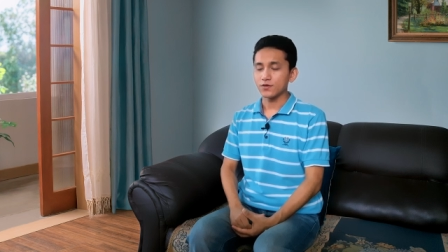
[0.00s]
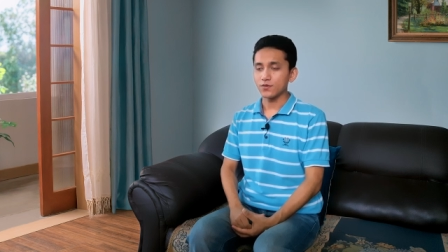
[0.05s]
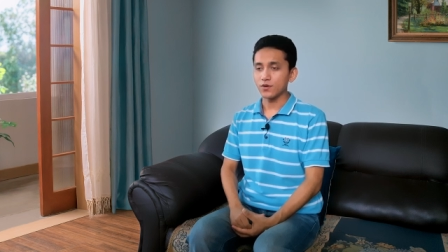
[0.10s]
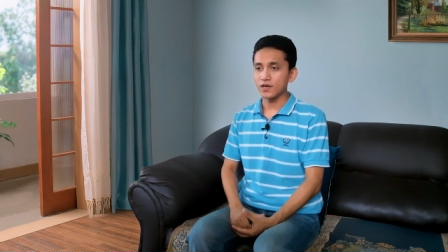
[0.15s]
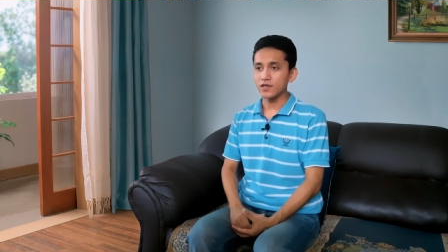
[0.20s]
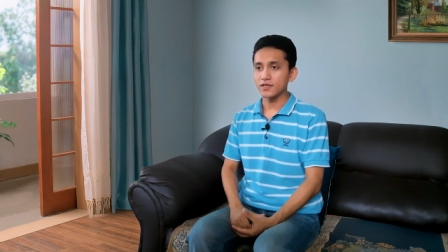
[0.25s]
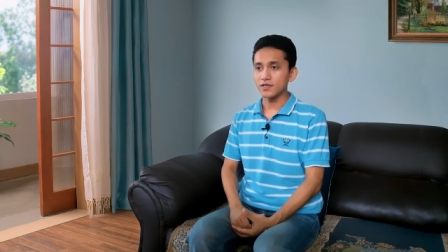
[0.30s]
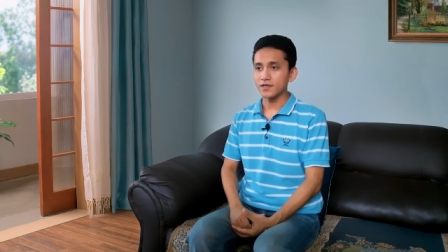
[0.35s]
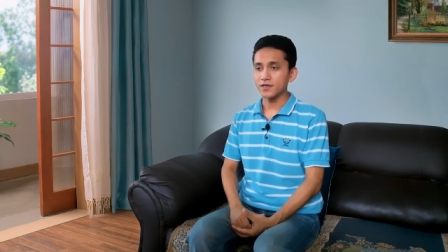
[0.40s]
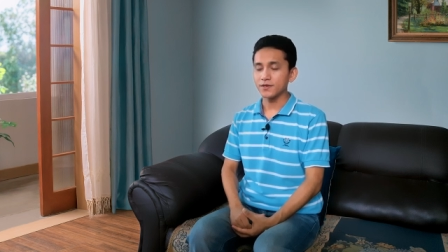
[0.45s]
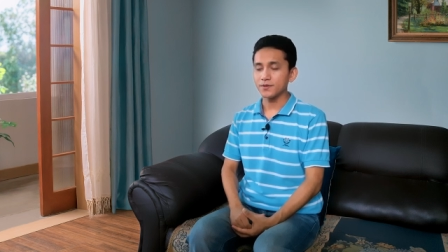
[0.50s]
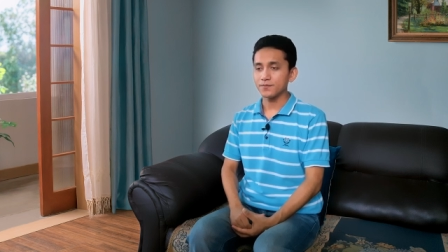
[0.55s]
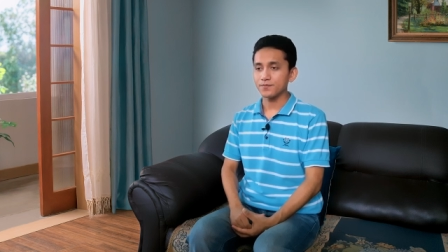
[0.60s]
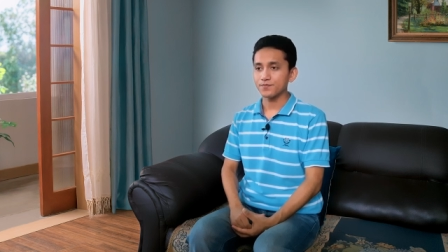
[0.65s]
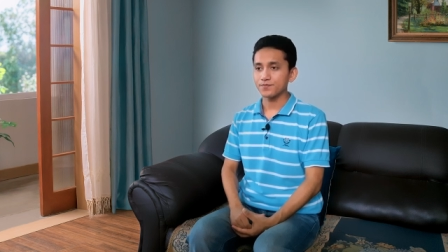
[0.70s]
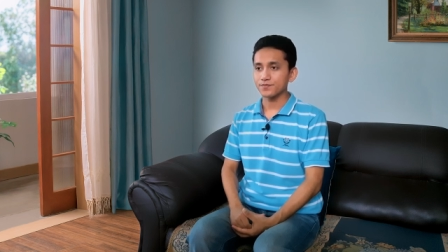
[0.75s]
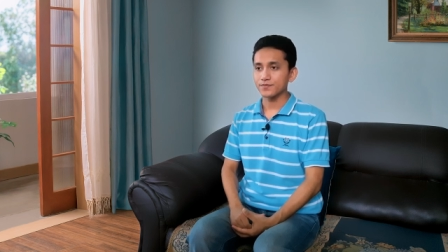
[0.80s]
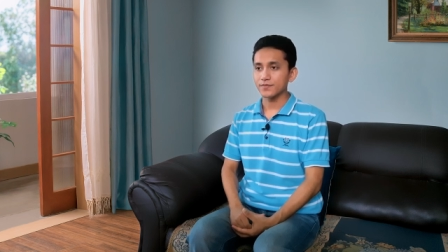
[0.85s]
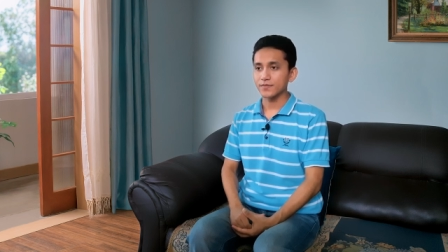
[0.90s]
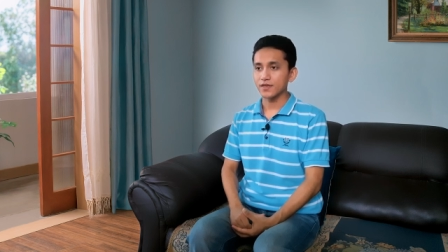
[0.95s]
One day,
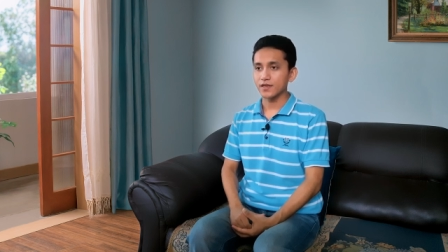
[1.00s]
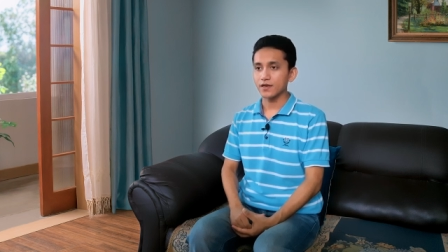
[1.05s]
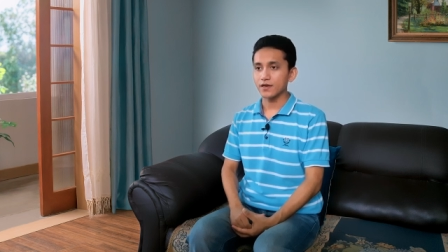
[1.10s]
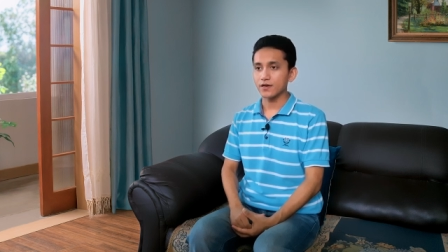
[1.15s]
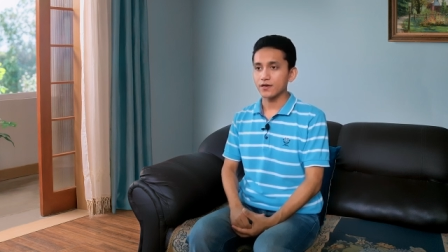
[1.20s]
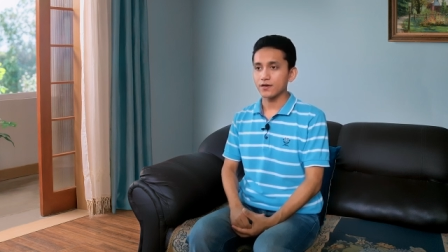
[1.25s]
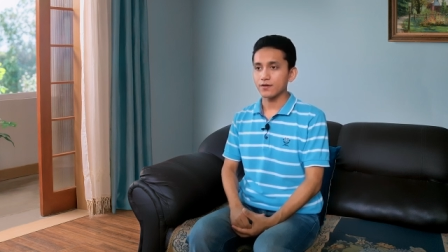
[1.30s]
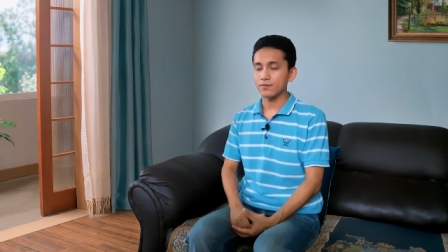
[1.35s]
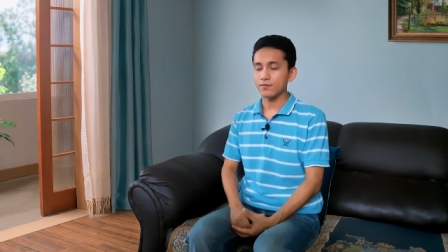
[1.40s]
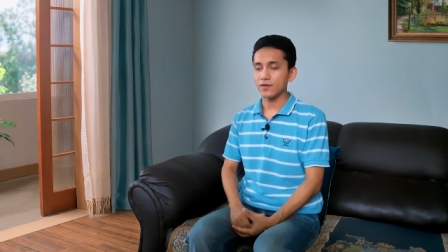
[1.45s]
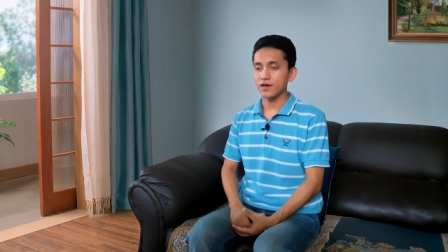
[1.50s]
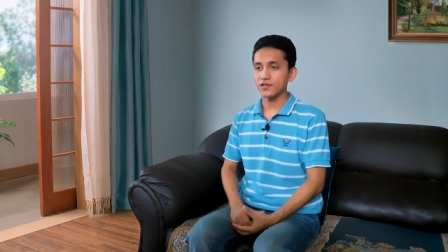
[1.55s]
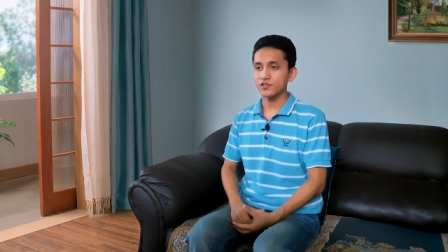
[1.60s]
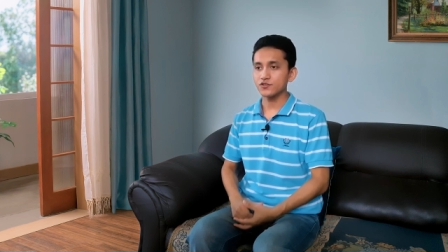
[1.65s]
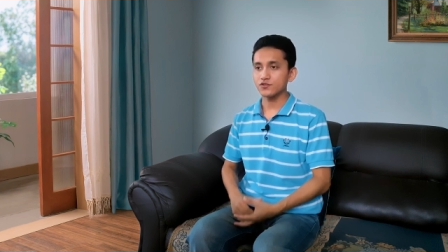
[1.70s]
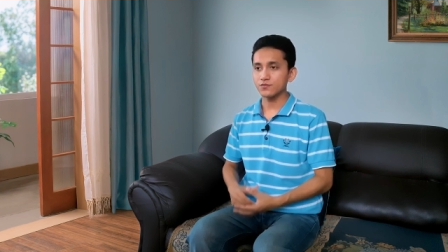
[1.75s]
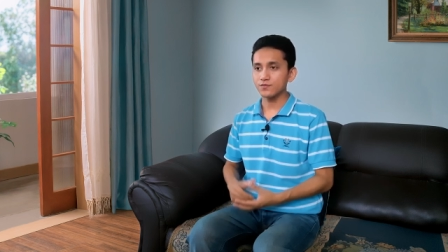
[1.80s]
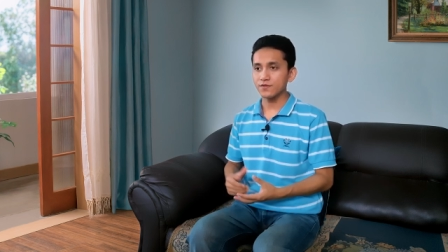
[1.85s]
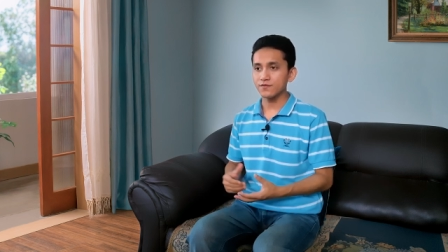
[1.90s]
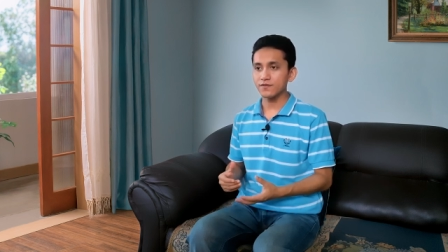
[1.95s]
my
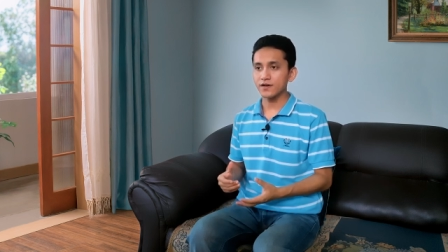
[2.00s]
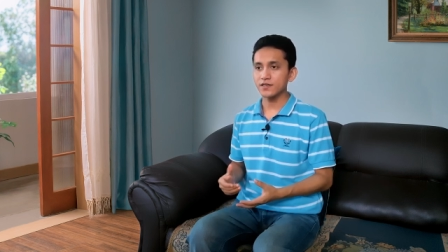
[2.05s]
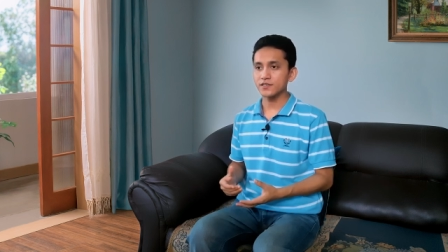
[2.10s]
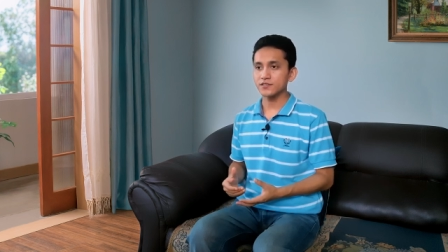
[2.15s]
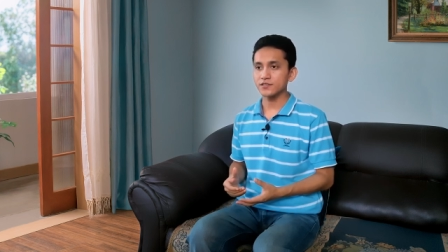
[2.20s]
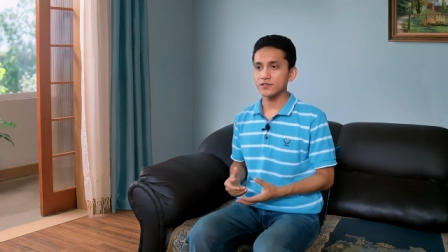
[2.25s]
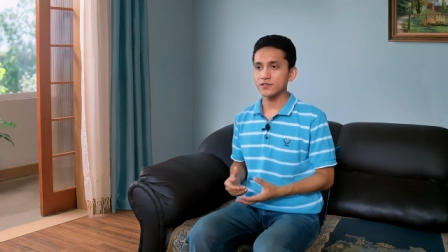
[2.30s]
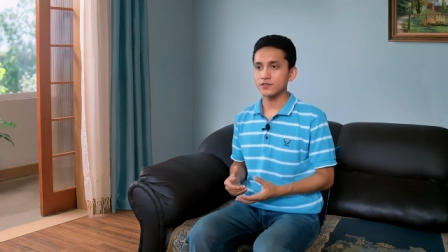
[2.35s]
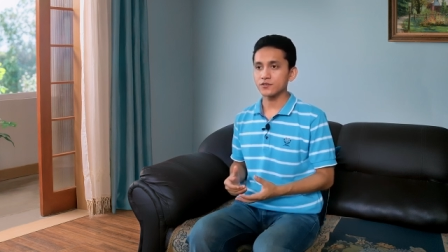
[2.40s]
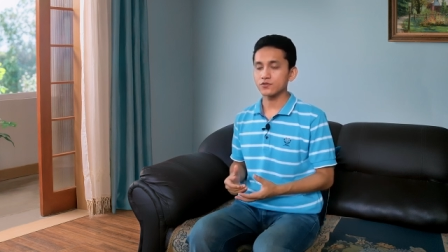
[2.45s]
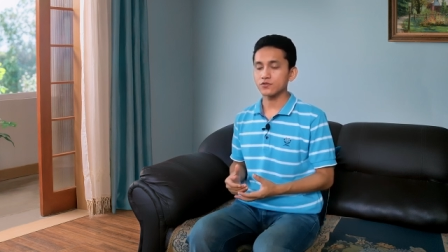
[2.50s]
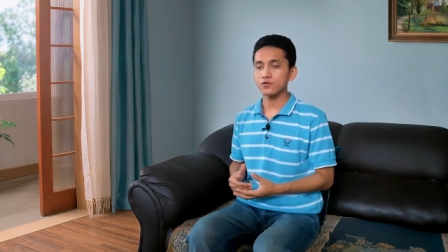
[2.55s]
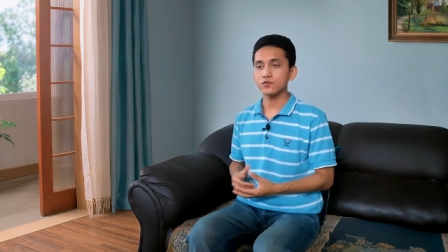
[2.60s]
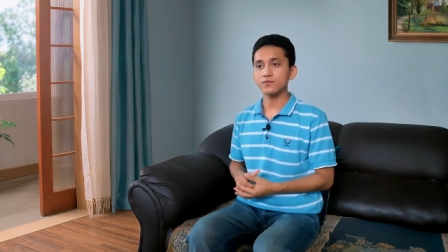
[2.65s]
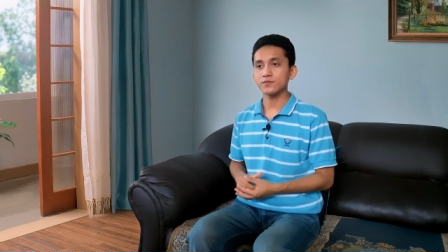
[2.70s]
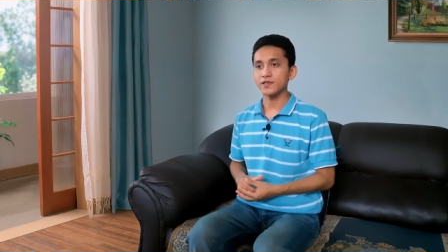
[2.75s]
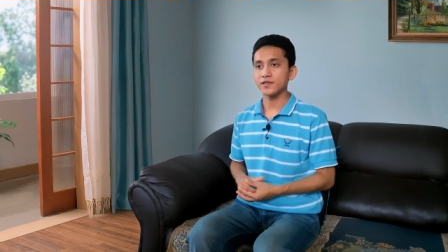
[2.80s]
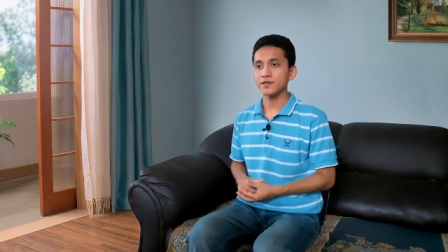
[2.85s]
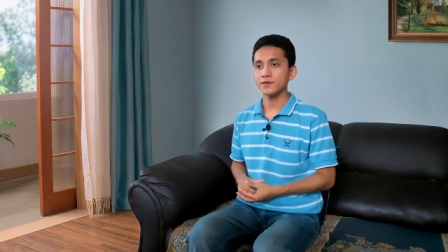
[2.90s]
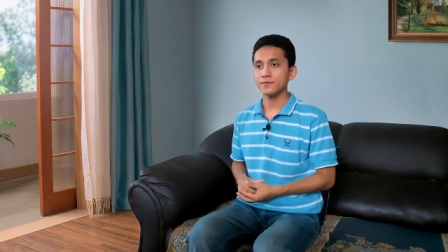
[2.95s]
supervisor
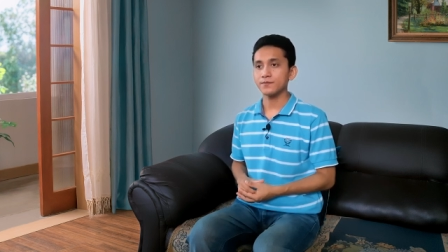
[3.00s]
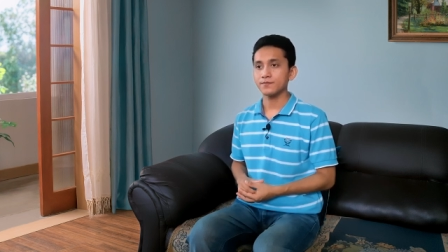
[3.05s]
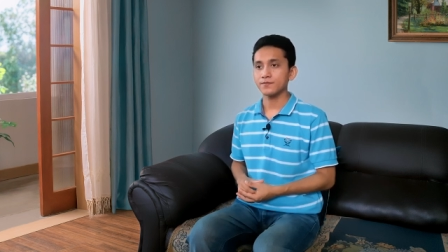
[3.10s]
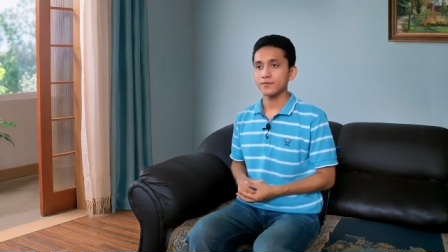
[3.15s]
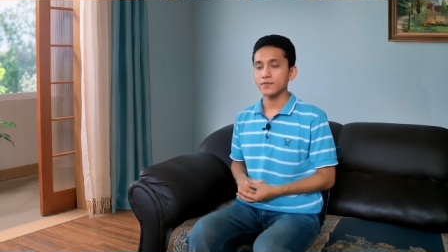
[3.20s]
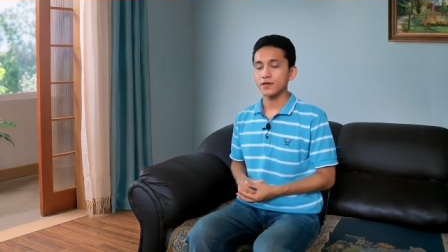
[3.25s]
told me,